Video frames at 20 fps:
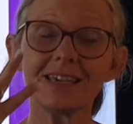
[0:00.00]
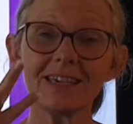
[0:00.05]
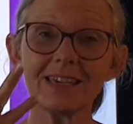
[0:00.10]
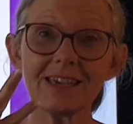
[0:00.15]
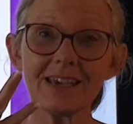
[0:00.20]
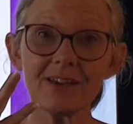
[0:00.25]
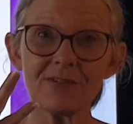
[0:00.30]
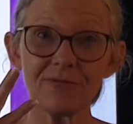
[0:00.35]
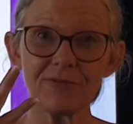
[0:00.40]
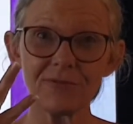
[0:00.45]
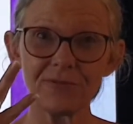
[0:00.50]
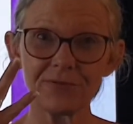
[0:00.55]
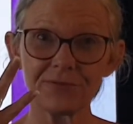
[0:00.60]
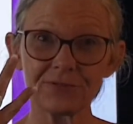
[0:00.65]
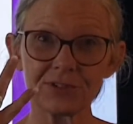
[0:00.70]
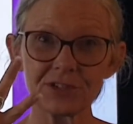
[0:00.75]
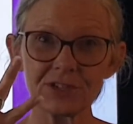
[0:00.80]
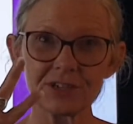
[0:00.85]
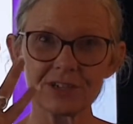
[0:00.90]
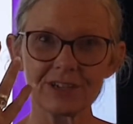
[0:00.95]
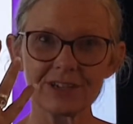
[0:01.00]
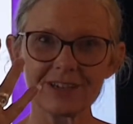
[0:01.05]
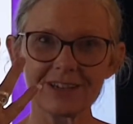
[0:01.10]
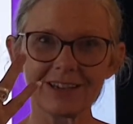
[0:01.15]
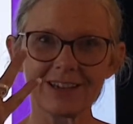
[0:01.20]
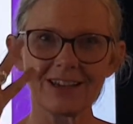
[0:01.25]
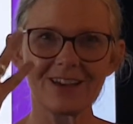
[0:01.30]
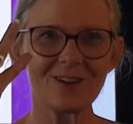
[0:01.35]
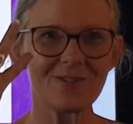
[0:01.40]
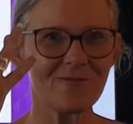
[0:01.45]
Gift.
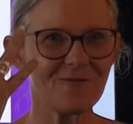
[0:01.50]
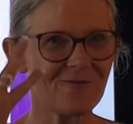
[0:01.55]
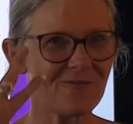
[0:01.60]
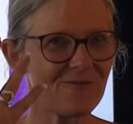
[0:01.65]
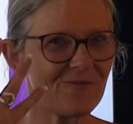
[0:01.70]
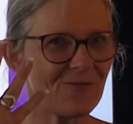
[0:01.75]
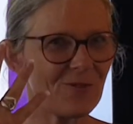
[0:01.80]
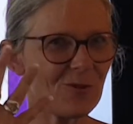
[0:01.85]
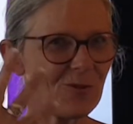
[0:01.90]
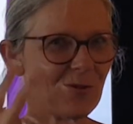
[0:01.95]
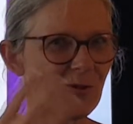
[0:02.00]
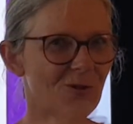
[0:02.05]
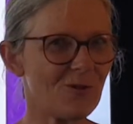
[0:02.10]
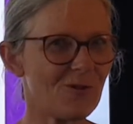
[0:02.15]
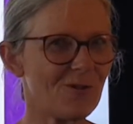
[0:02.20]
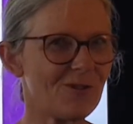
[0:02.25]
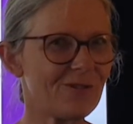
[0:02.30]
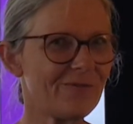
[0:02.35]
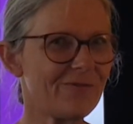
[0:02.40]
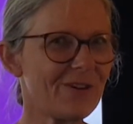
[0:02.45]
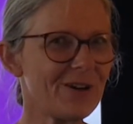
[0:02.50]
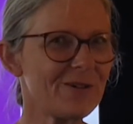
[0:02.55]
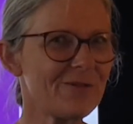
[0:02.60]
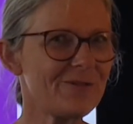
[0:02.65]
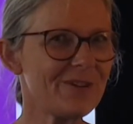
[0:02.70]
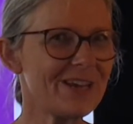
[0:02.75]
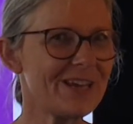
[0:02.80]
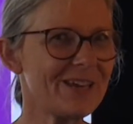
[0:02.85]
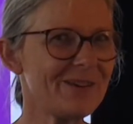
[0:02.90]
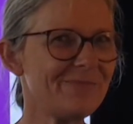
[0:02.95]
Four
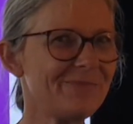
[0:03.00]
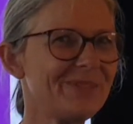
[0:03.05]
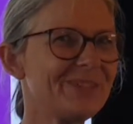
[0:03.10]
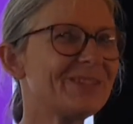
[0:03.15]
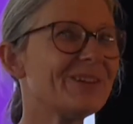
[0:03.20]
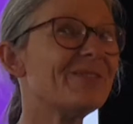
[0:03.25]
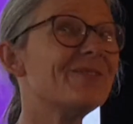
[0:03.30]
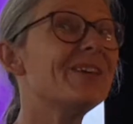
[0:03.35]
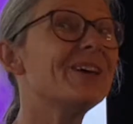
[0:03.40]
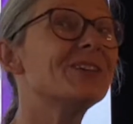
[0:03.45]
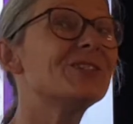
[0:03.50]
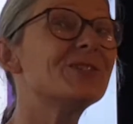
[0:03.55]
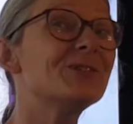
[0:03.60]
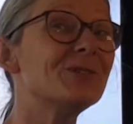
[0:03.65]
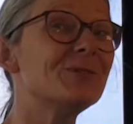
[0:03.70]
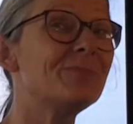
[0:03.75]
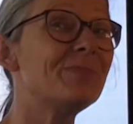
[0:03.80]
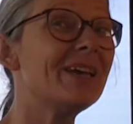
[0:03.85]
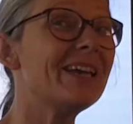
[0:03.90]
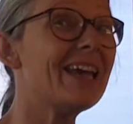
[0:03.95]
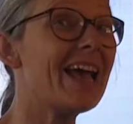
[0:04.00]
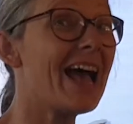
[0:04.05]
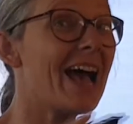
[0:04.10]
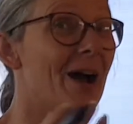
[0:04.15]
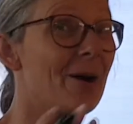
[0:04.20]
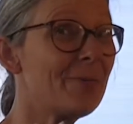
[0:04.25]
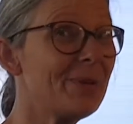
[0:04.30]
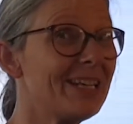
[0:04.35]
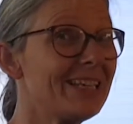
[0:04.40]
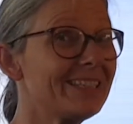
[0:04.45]
phonemes. So there should be
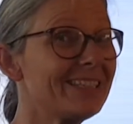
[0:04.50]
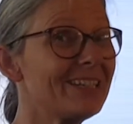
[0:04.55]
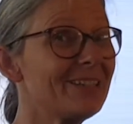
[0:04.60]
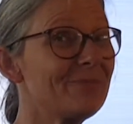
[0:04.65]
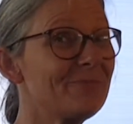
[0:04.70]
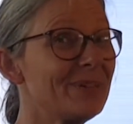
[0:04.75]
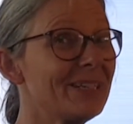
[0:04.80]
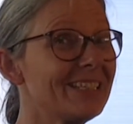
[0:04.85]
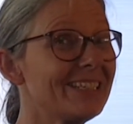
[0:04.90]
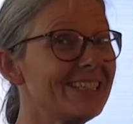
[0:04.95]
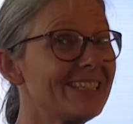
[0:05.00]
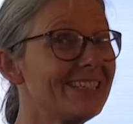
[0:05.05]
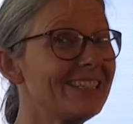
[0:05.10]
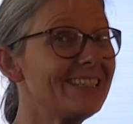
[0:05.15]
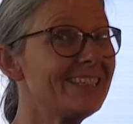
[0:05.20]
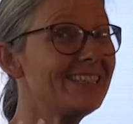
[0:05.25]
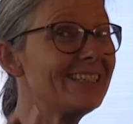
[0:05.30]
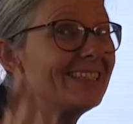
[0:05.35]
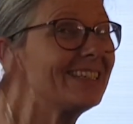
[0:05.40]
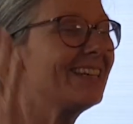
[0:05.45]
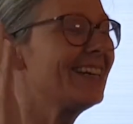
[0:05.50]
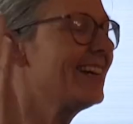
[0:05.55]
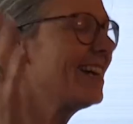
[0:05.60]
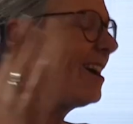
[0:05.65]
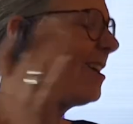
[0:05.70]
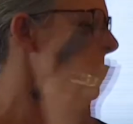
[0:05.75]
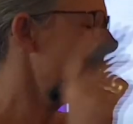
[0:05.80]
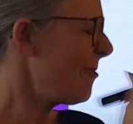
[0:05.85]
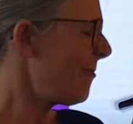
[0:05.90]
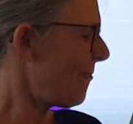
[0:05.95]
how many sound buttons?
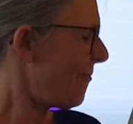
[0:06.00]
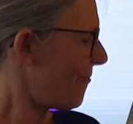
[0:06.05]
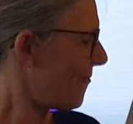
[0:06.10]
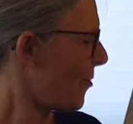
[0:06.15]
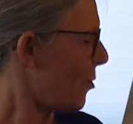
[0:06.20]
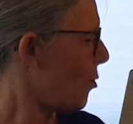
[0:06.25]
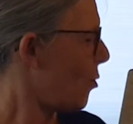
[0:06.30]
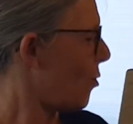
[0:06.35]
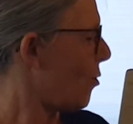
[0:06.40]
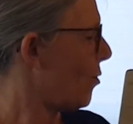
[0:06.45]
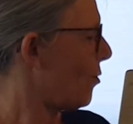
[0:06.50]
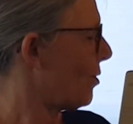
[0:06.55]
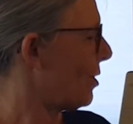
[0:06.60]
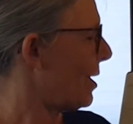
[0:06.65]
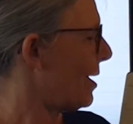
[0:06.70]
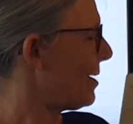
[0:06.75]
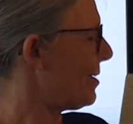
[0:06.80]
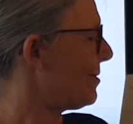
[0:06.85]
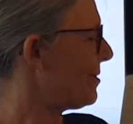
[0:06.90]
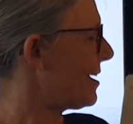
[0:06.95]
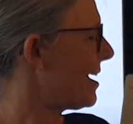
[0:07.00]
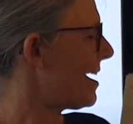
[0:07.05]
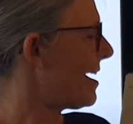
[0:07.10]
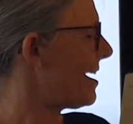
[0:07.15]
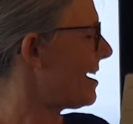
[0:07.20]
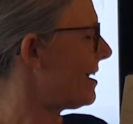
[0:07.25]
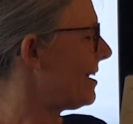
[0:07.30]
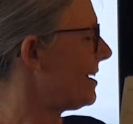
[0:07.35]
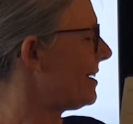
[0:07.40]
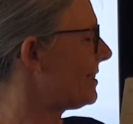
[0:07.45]
Four.
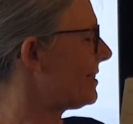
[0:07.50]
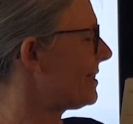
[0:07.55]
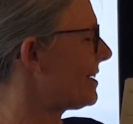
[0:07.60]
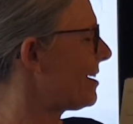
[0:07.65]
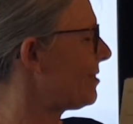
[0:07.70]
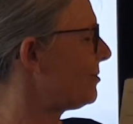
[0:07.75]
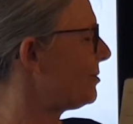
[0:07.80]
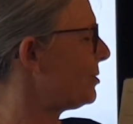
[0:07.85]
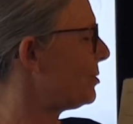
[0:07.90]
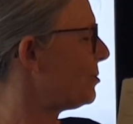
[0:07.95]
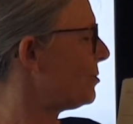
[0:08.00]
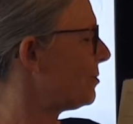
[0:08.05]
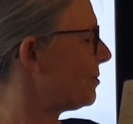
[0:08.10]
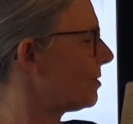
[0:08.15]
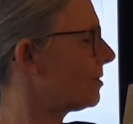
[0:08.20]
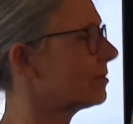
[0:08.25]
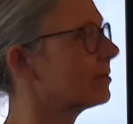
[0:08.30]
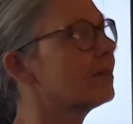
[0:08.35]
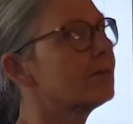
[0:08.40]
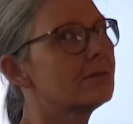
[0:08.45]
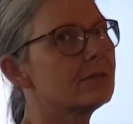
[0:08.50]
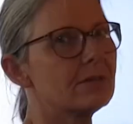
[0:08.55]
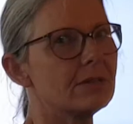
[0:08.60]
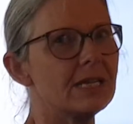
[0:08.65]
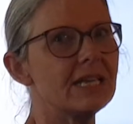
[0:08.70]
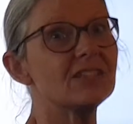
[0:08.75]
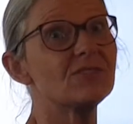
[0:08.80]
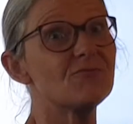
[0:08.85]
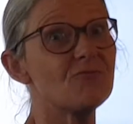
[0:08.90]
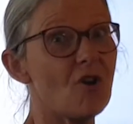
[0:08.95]
Okay, let's sound talk.
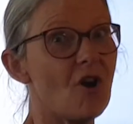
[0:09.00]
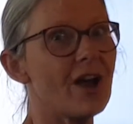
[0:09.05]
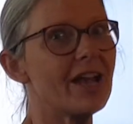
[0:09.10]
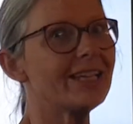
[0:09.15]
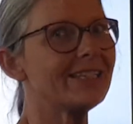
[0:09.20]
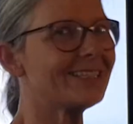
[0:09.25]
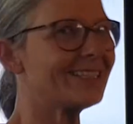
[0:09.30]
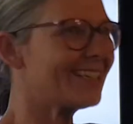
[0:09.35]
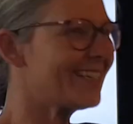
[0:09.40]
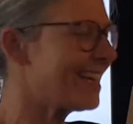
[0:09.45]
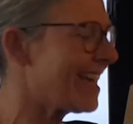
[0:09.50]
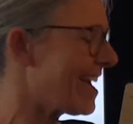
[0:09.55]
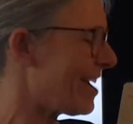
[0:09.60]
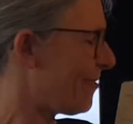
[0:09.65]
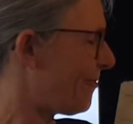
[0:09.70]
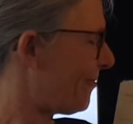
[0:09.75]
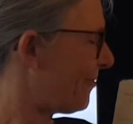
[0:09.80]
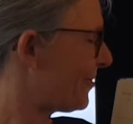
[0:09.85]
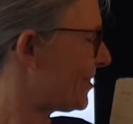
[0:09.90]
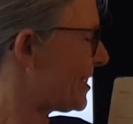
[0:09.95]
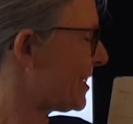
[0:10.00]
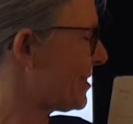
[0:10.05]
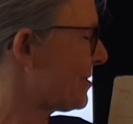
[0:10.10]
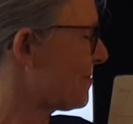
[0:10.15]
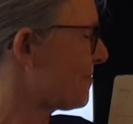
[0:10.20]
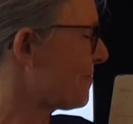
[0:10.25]
Let's write gift.